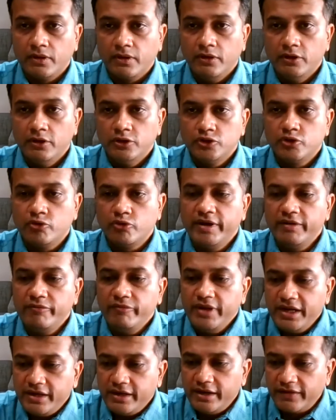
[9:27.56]
So when
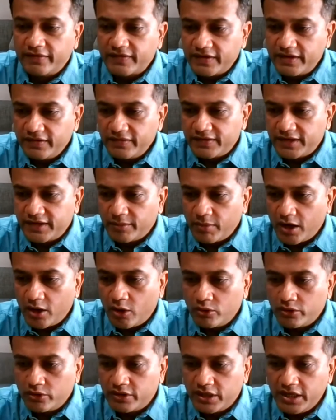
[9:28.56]
we discussed
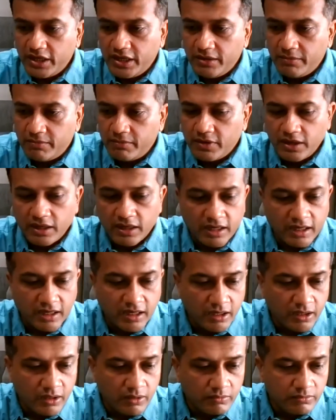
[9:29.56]
about the
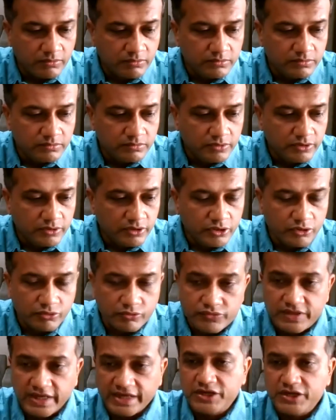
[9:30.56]

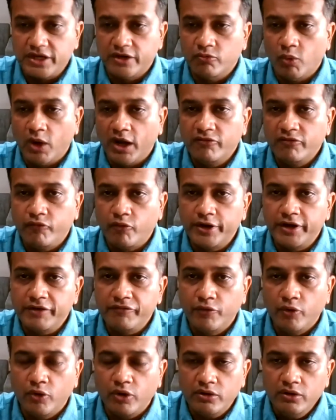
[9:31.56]
section
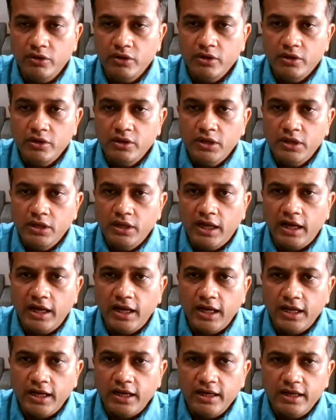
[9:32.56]
144,
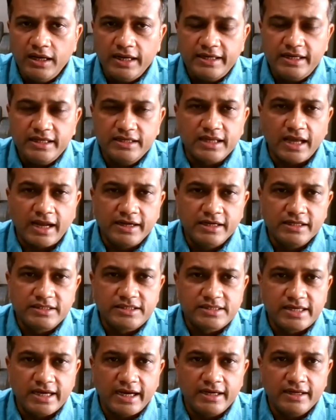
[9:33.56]
let us
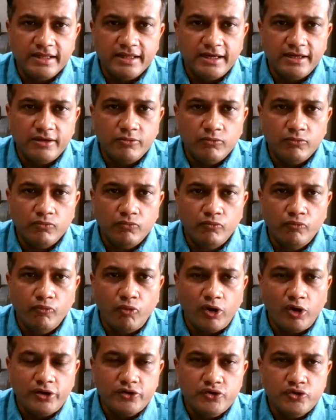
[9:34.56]
understand that
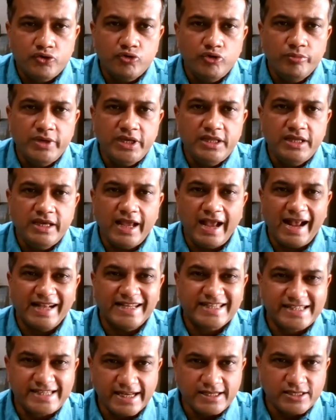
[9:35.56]
what should be the
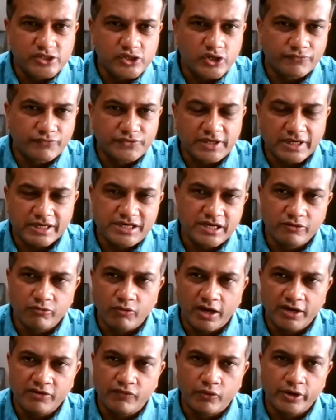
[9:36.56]
essence of section
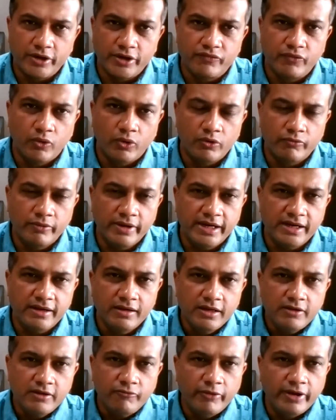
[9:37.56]
144.
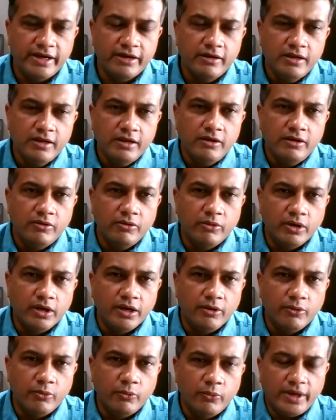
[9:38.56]

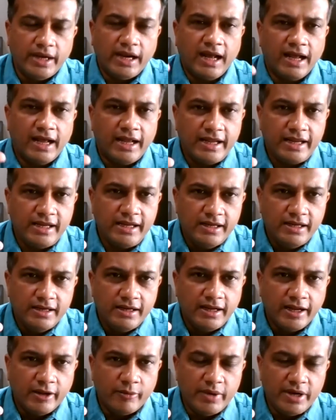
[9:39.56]
When I
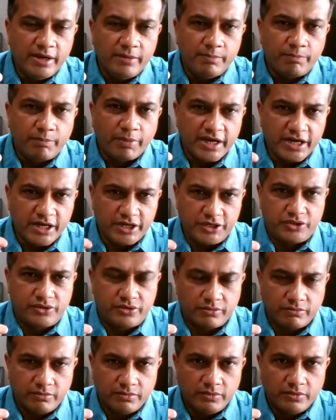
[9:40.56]
have been punished
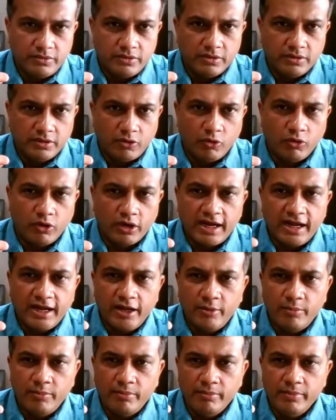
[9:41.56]
or I
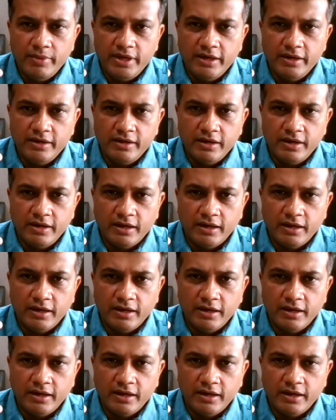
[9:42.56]
have been